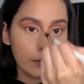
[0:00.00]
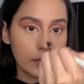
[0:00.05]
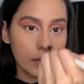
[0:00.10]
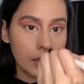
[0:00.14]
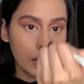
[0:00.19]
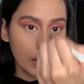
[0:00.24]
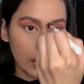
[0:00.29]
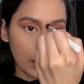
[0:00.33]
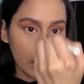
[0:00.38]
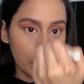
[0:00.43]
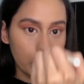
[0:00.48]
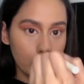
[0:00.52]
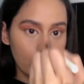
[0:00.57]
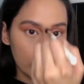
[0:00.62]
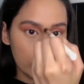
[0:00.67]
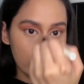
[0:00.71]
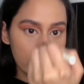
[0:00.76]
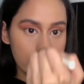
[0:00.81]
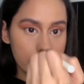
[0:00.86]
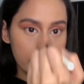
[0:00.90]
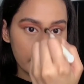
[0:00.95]
I'm also
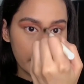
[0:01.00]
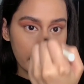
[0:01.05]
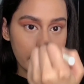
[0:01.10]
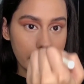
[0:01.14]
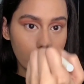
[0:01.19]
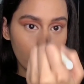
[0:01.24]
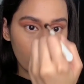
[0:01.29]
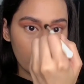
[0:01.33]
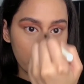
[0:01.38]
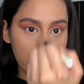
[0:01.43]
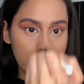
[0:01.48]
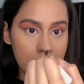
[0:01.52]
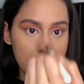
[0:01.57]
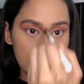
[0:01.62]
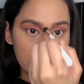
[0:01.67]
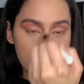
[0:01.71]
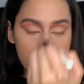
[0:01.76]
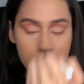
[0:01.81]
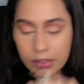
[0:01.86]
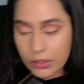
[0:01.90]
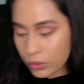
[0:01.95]
setting on my
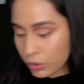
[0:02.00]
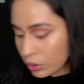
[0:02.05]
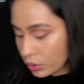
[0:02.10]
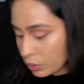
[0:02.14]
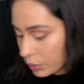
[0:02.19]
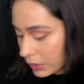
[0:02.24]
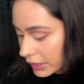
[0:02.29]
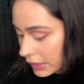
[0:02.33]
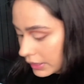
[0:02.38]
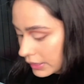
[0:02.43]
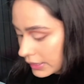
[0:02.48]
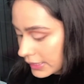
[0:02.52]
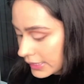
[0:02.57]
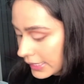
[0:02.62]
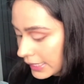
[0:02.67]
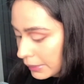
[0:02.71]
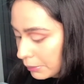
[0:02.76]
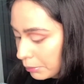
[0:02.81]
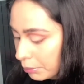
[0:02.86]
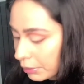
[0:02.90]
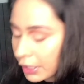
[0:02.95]
T-zone with the
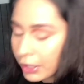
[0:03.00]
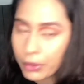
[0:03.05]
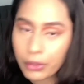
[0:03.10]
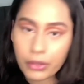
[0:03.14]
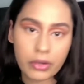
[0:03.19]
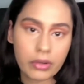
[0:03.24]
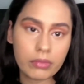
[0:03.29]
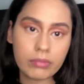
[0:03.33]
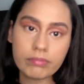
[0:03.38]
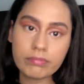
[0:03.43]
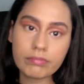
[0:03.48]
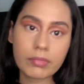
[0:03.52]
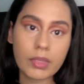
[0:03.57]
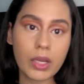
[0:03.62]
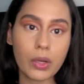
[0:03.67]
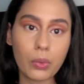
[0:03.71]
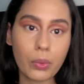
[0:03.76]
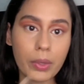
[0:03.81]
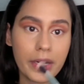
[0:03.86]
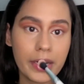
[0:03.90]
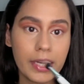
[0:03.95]
same powder, a
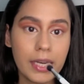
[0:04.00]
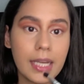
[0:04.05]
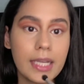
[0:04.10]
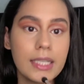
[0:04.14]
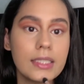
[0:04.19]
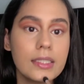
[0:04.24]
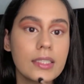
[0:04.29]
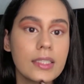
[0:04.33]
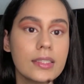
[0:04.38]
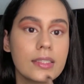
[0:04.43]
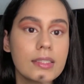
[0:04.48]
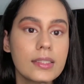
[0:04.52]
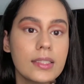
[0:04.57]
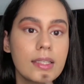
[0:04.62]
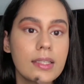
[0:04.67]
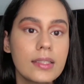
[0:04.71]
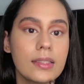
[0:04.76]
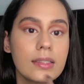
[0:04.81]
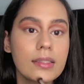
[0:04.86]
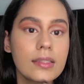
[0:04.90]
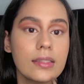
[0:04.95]
very light
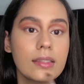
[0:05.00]
dusting.